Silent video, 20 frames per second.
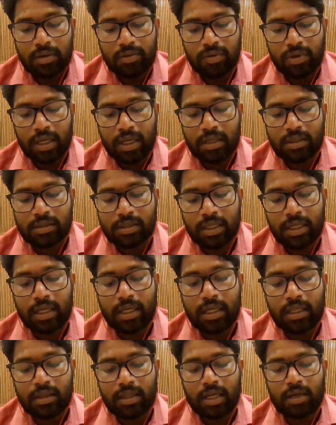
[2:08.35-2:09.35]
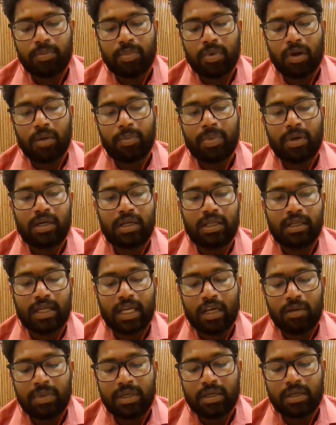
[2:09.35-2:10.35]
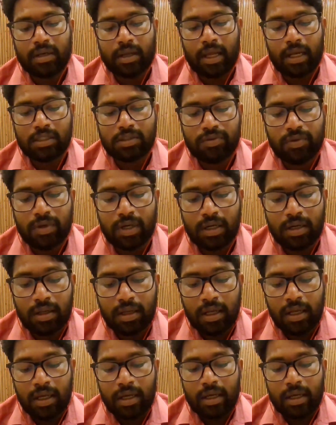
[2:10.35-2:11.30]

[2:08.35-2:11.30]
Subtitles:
we can say that property can be transferred